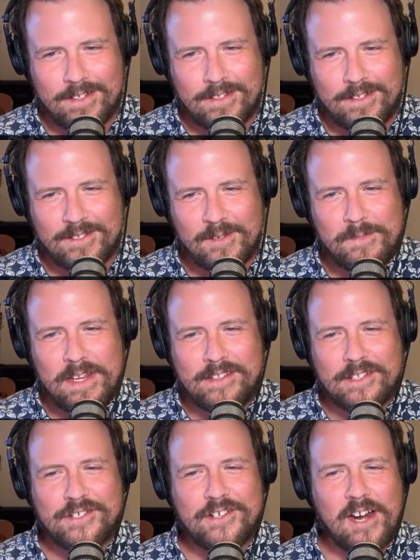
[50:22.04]
So meet
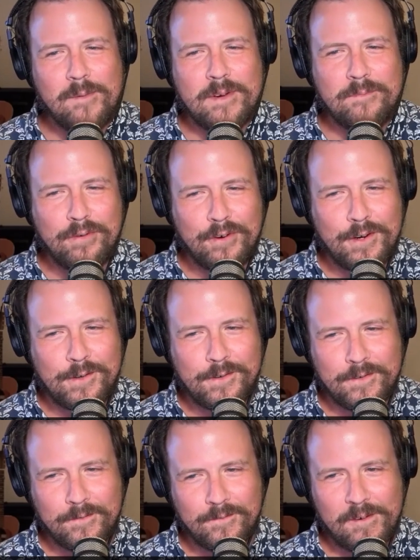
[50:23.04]
the Chairman Pro
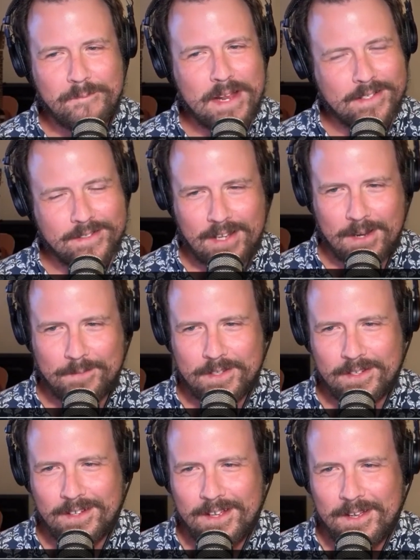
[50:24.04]
from
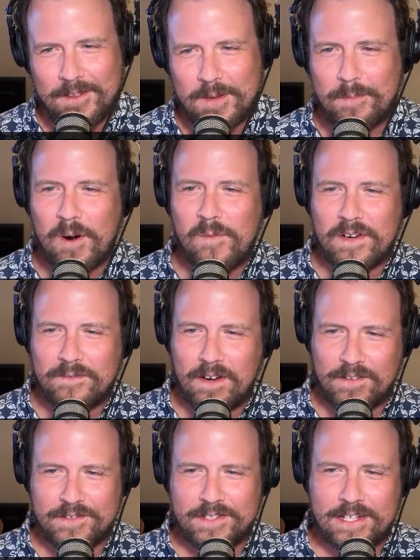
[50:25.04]
Manscaped, the perfect
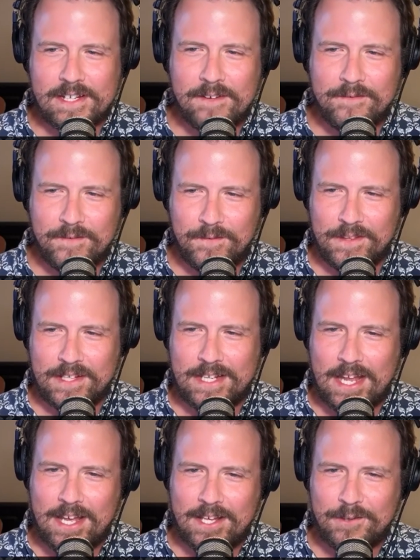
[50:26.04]
Father's Day gift for the
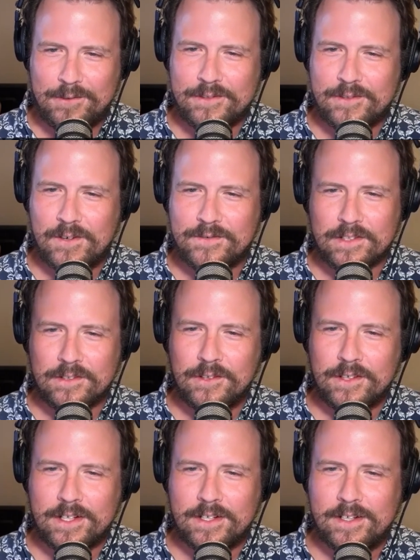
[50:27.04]
dad who deserves to
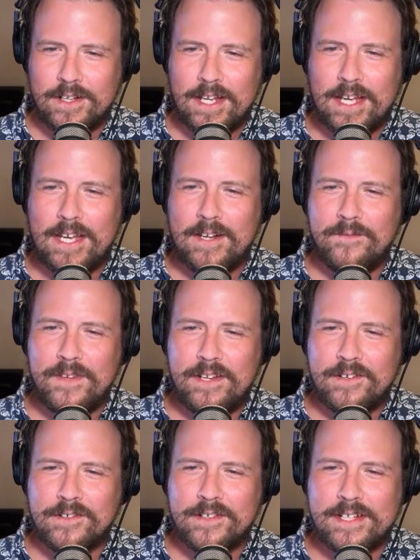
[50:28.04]
look and
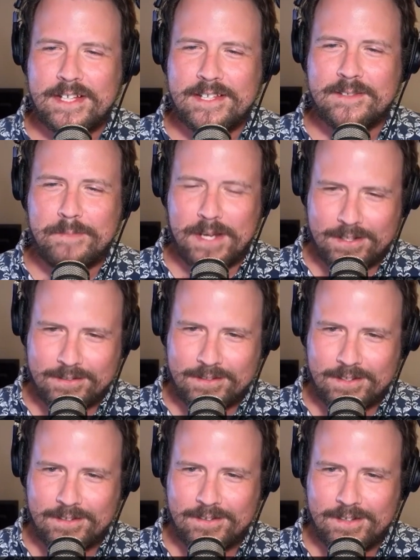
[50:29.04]
feel his
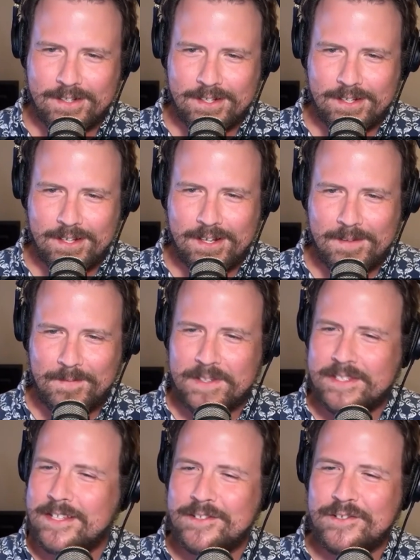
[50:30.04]
best.
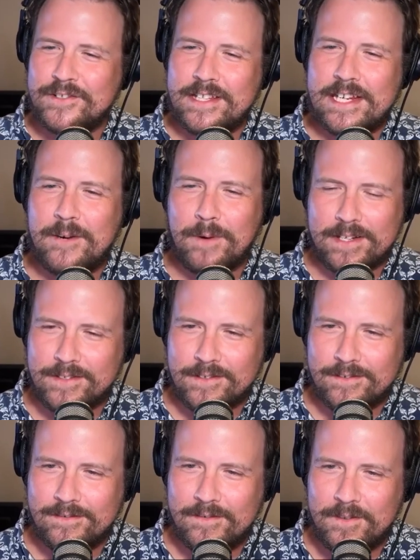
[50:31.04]
This isn't just any
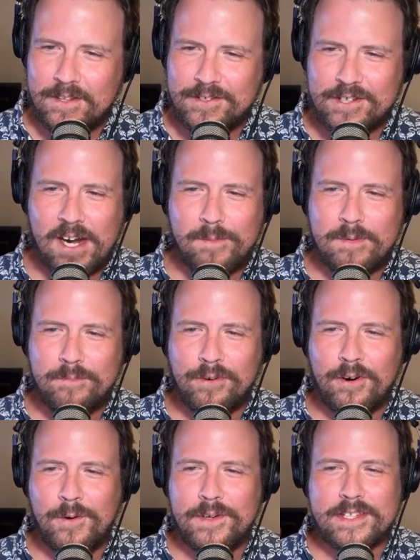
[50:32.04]
razor. The Chairman
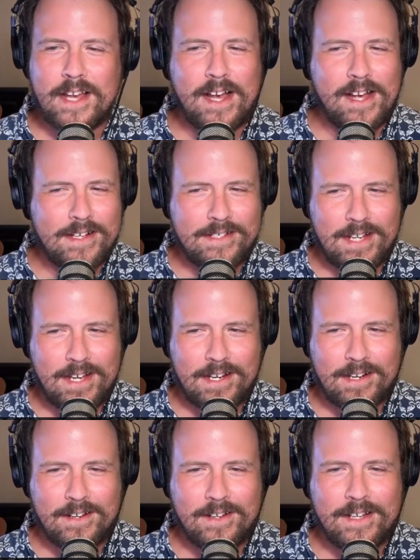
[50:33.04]
Pro is a
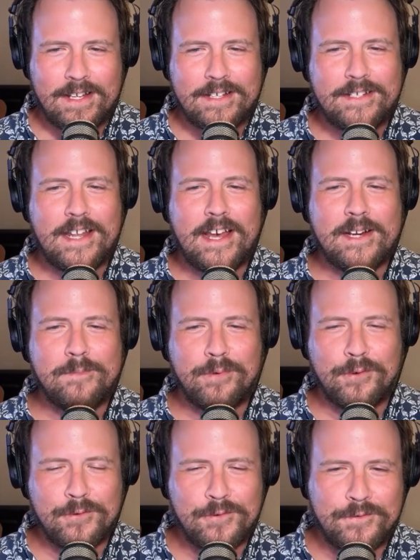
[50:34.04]
high-tech,
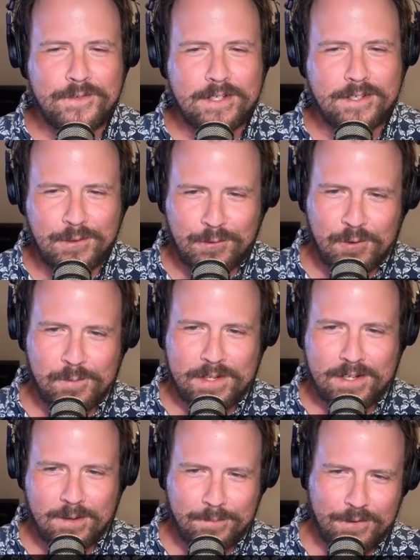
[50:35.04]
dad-approved
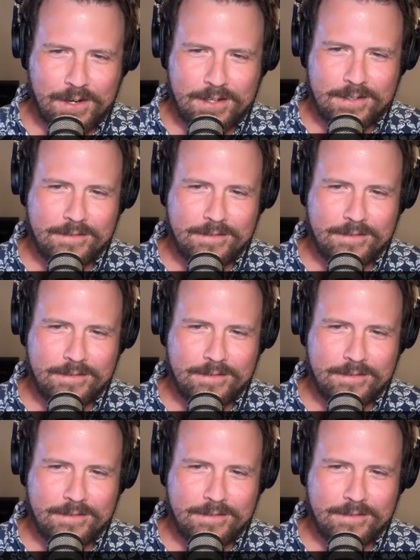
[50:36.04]
grooming upgrade.